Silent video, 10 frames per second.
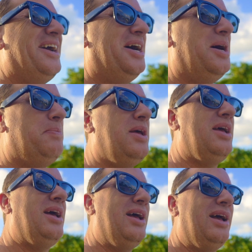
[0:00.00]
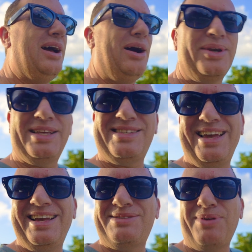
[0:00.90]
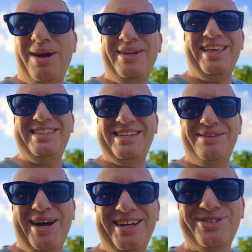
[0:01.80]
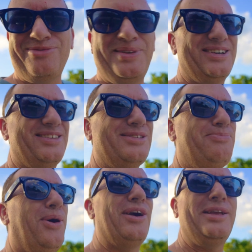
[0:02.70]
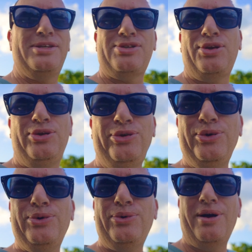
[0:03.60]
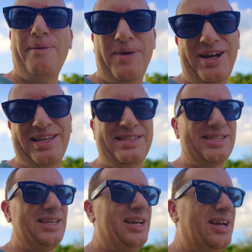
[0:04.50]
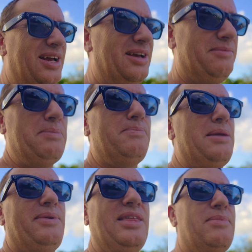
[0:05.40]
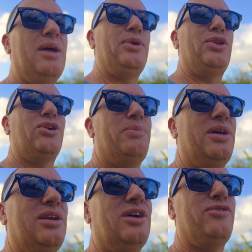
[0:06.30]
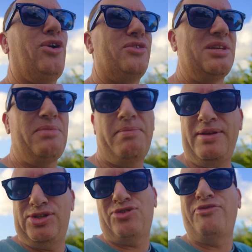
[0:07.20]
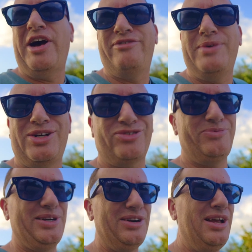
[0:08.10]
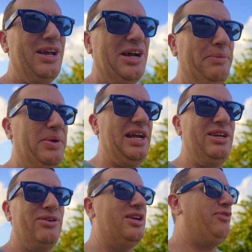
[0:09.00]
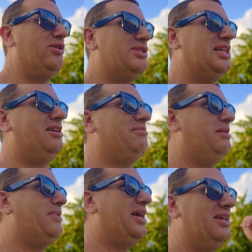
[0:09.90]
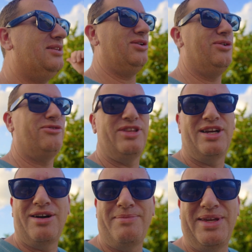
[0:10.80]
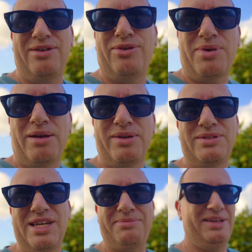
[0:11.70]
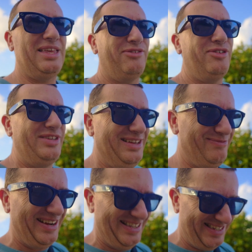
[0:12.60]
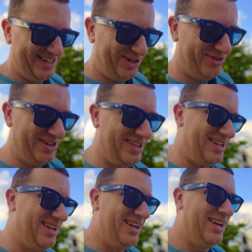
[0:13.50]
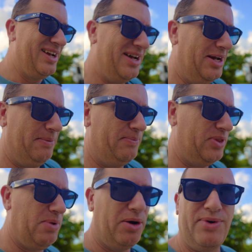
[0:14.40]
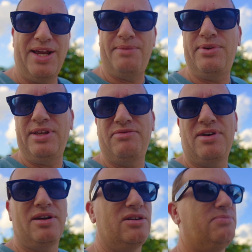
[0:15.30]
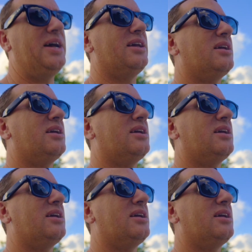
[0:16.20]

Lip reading: I want to say it's probably like 10 miles from here. This park is humongous. Maybe that might be a little bit of an oversight. Maybe it's just 5 miles from here. But I know that if I was to get on my bike and go over there, I mean, it would probably take me like 15 minutes to get over to the boat ramp, even on a little bike.